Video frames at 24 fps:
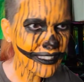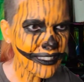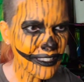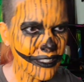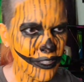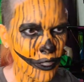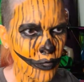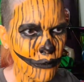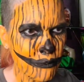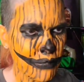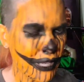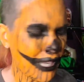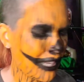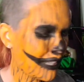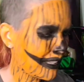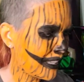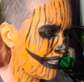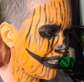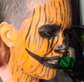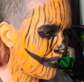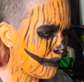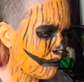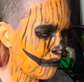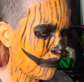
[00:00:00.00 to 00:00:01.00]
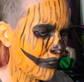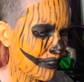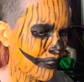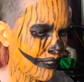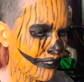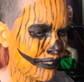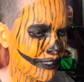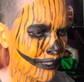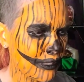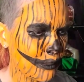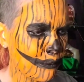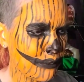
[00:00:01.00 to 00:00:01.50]
go back in with a
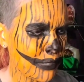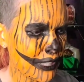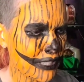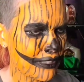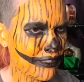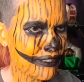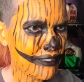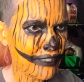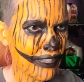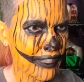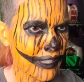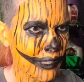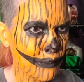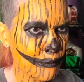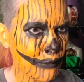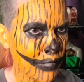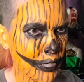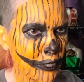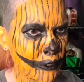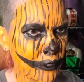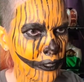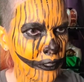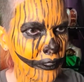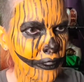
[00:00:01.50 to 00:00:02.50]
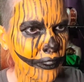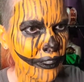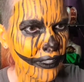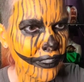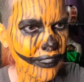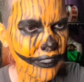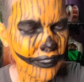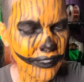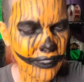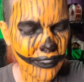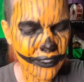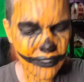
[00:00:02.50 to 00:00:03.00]
little bit of setting powder.
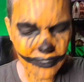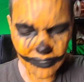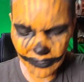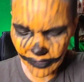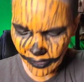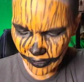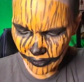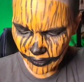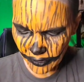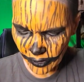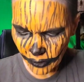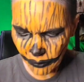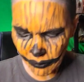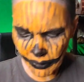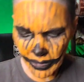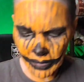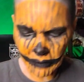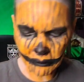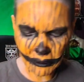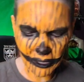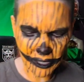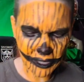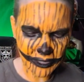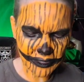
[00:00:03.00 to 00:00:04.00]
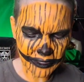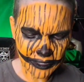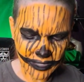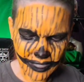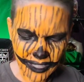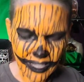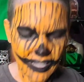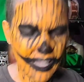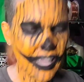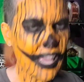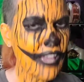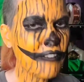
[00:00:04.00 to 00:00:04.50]
This is also mehron.
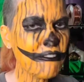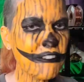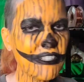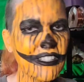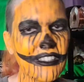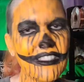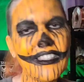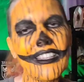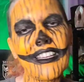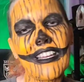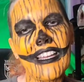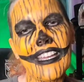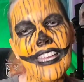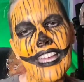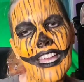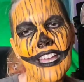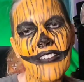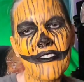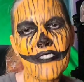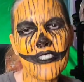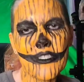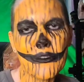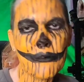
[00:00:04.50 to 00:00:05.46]
Everything I have is